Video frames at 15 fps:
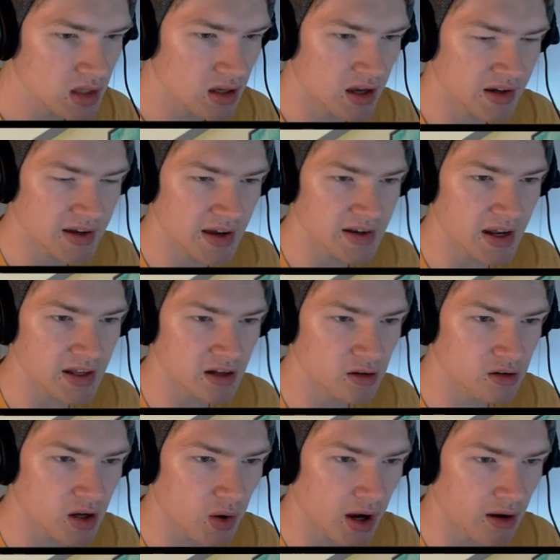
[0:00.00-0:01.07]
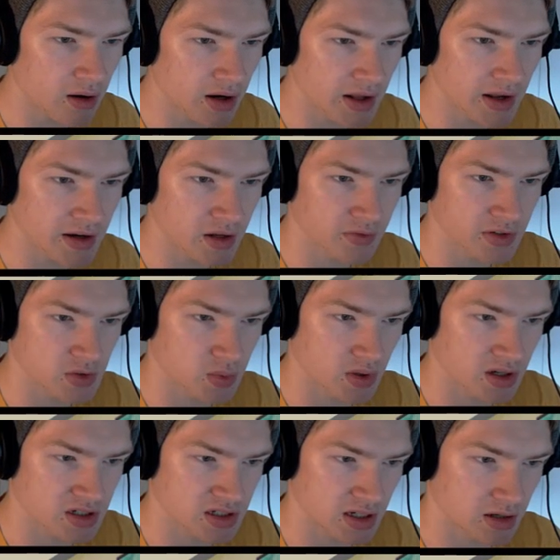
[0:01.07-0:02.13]
Again, I don't know how any of this
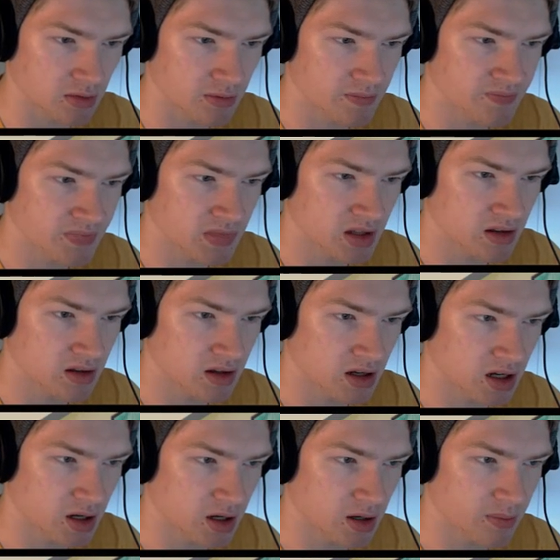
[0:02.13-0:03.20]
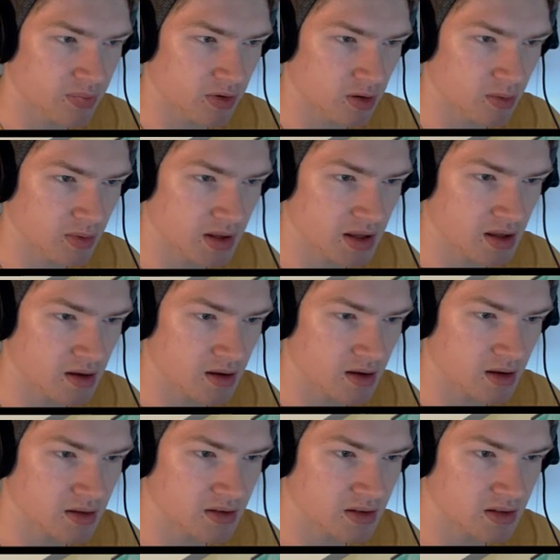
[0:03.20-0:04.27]
works now. Probably
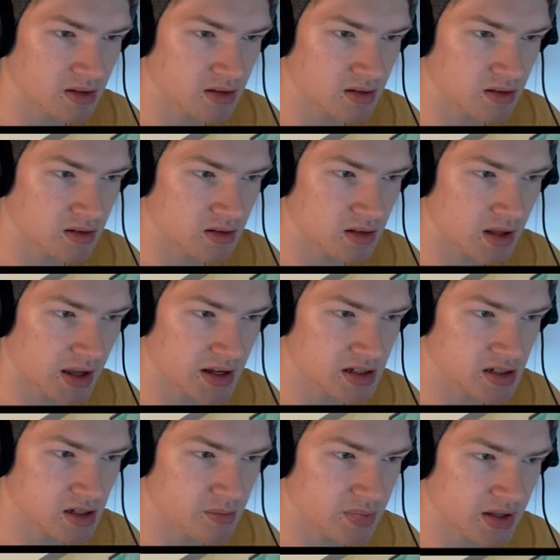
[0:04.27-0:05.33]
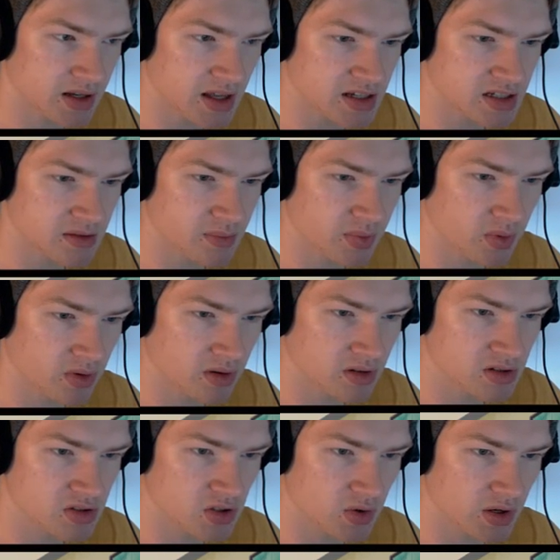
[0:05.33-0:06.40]
engine a bit less
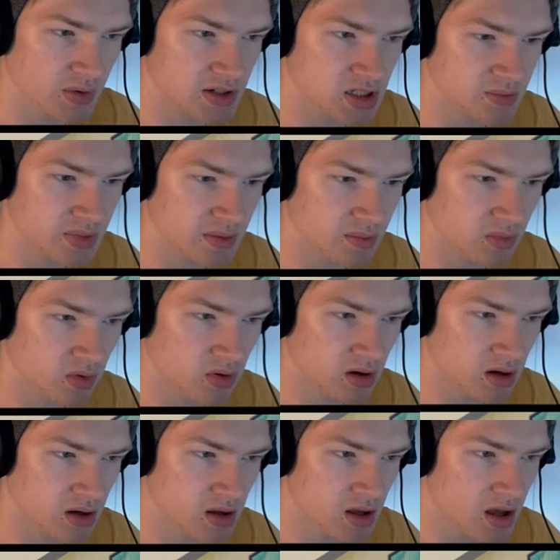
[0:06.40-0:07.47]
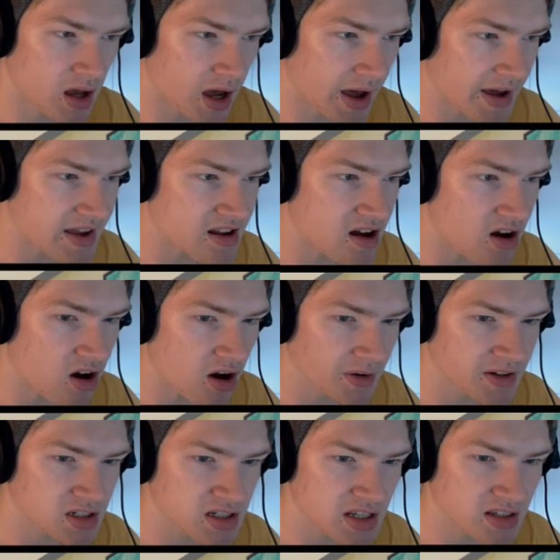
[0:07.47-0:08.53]
important, story quest a bit more. I
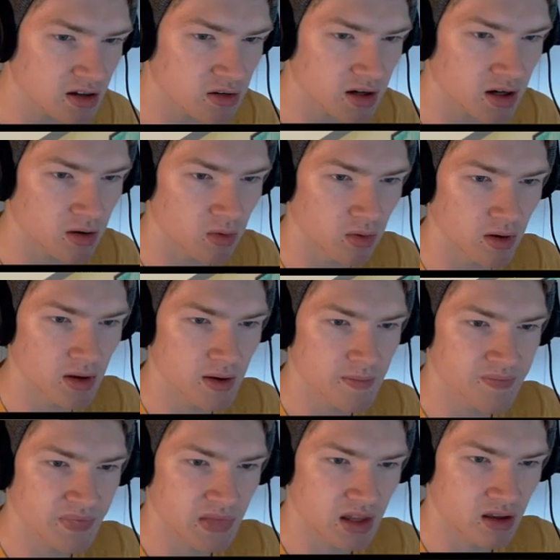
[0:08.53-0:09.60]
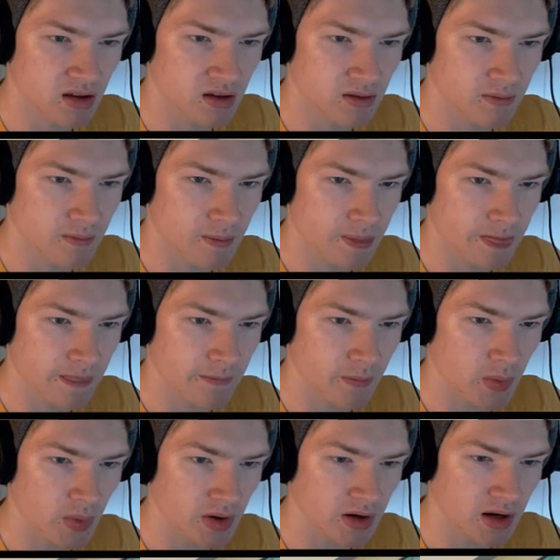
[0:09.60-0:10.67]
honestly don't know.
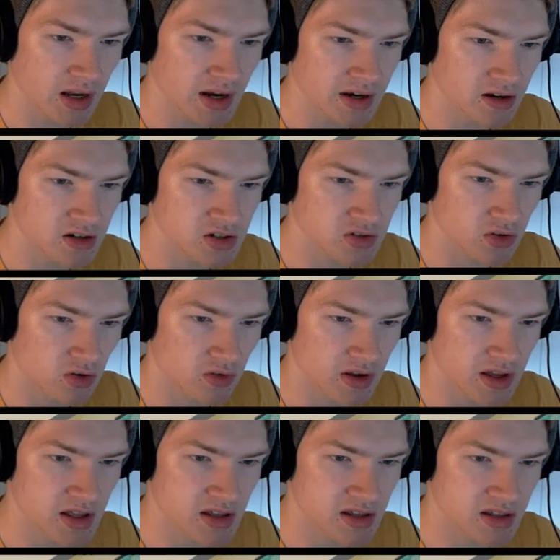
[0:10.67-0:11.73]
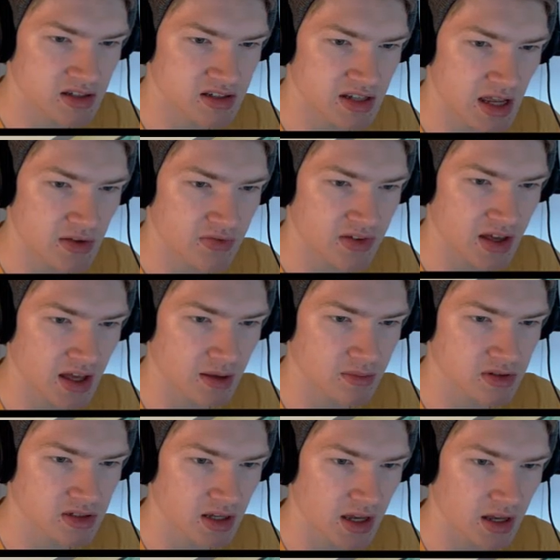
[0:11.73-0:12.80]
We want a linear story, save
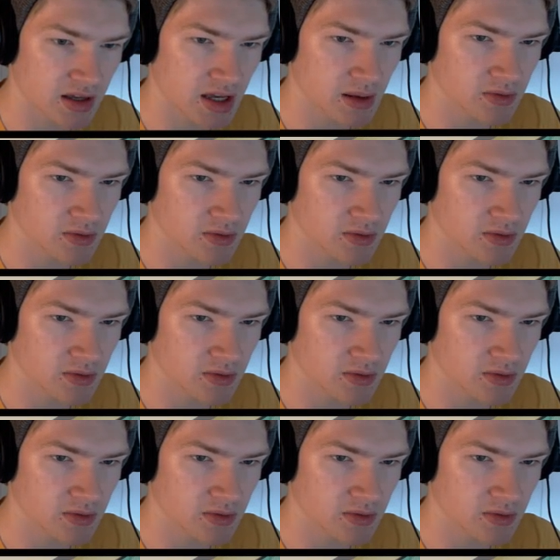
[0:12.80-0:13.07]
games, and game